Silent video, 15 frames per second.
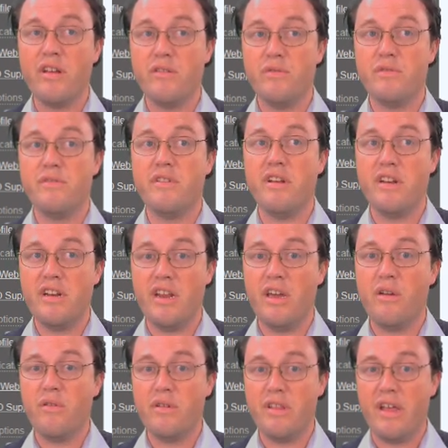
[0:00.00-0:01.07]
interested in
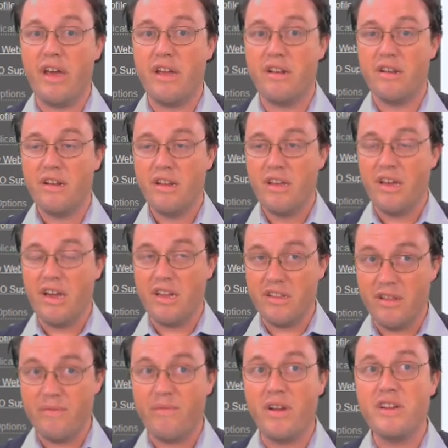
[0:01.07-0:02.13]
hearing that in
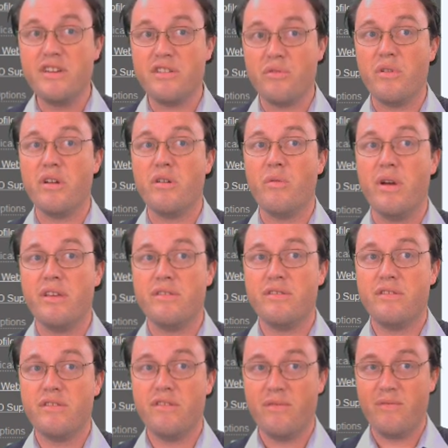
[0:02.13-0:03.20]
the feature
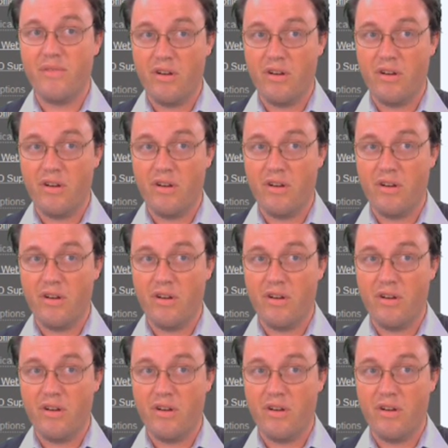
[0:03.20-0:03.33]
requests.